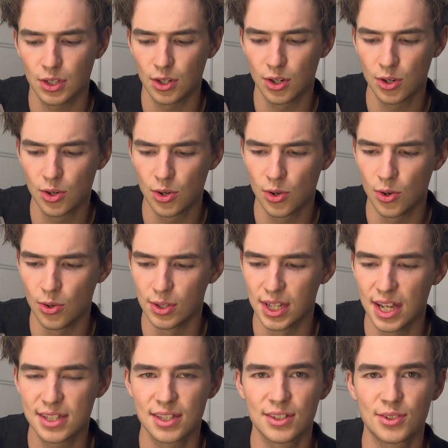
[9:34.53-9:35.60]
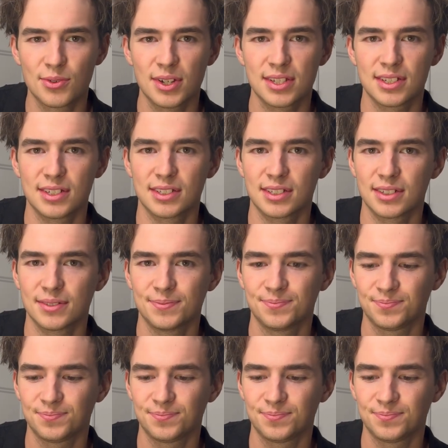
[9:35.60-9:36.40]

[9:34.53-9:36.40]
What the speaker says: Oh, that's interesting.